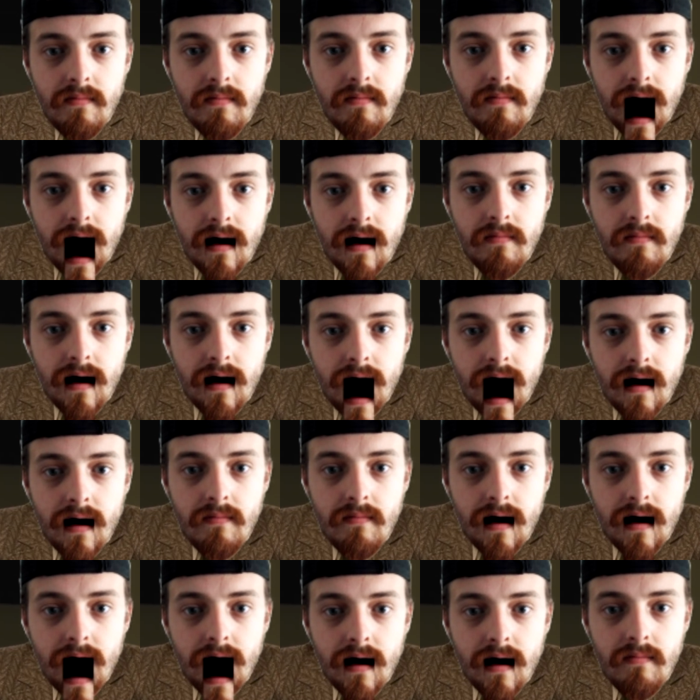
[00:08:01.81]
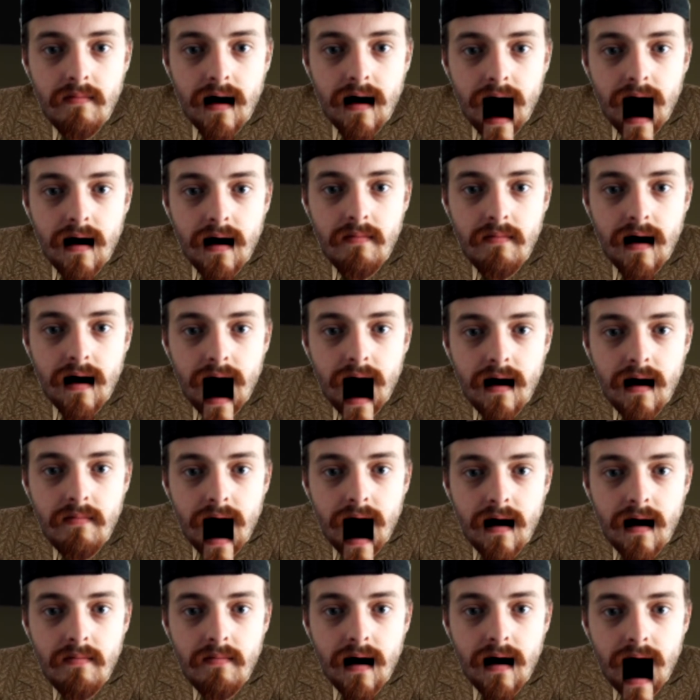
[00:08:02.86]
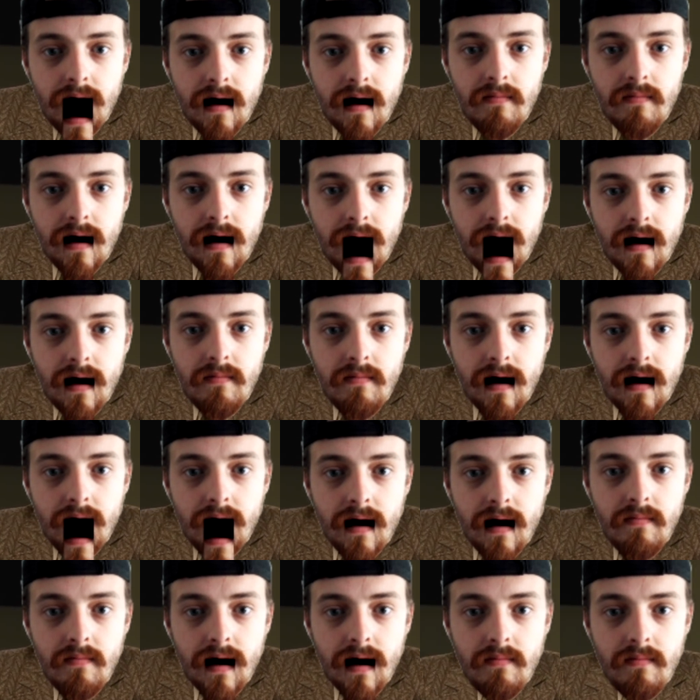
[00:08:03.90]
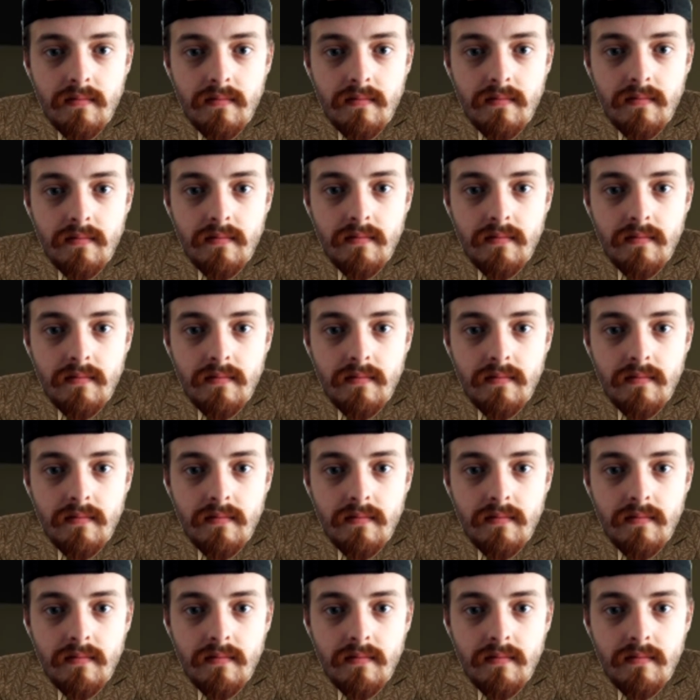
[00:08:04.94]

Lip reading: what roles will the other two Javelin classes fill?